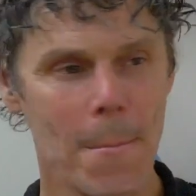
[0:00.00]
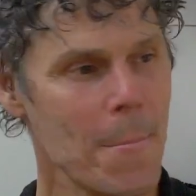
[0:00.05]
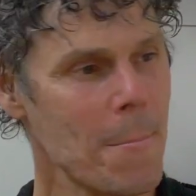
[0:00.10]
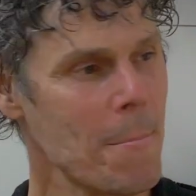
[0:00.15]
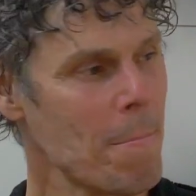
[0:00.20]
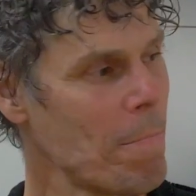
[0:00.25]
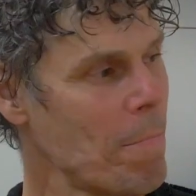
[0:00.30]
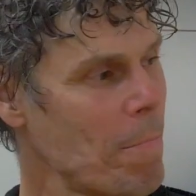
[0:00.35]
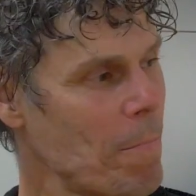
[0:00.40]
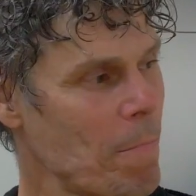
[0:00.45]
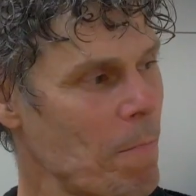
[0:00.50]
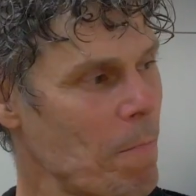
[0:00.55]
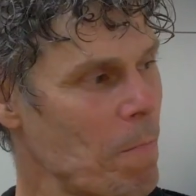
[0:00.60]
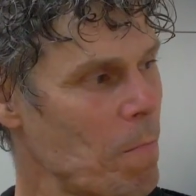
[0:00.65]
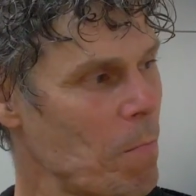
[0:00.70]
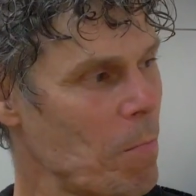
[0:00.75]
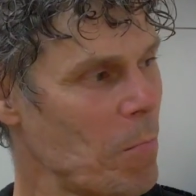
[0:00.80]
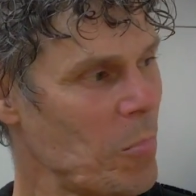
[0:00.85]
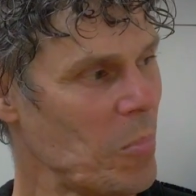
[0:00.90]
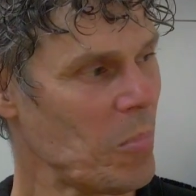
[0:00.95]
people who were there
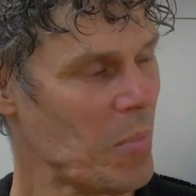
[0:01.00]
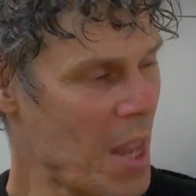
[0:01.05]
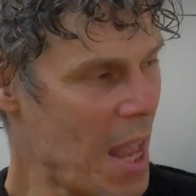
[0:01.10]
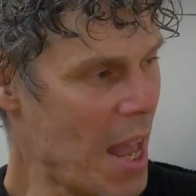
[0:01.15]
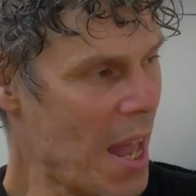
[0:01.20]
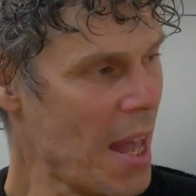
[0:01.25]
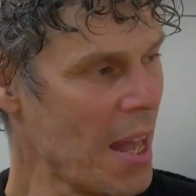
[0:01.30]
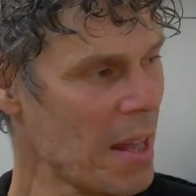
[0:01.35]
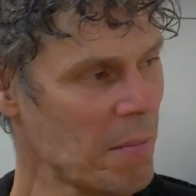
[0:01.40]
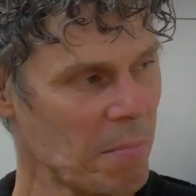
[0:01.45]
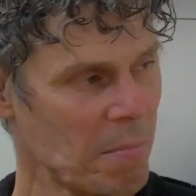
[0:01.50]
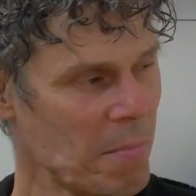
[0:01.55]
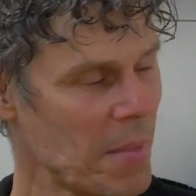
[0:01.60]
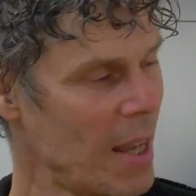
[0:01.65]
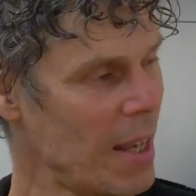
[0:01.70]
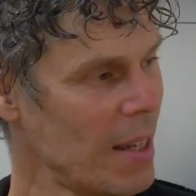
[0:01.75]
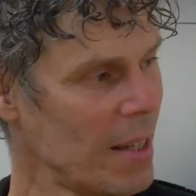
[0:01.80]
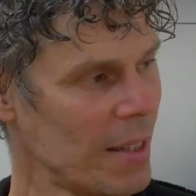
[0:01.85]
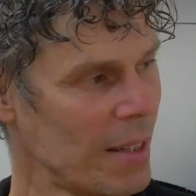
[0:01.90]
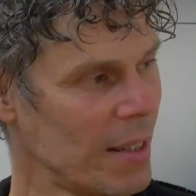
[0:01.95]
were very happy and they were
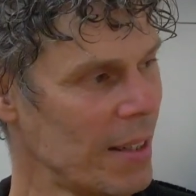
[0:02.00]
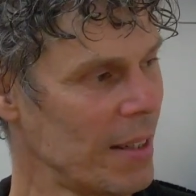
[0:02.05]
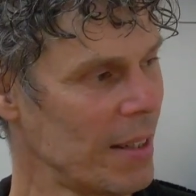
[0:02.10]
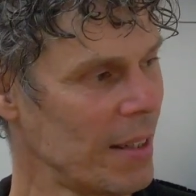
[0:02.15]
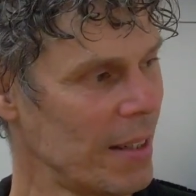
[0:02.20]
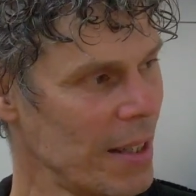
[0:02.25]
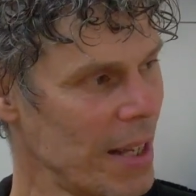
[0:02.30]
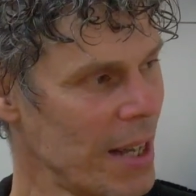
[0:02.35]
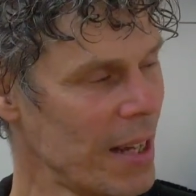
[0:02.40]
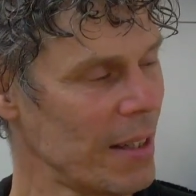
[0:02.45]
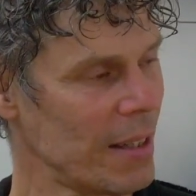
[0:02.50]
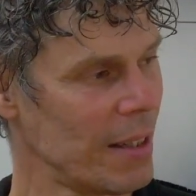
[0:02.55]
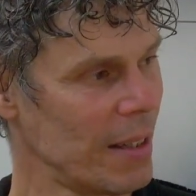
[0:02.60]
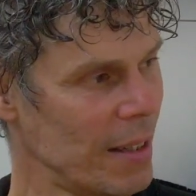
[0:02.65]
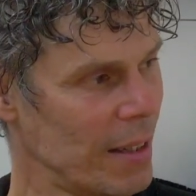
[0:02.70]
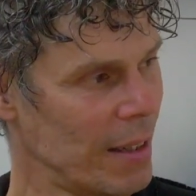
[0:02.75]
very yeah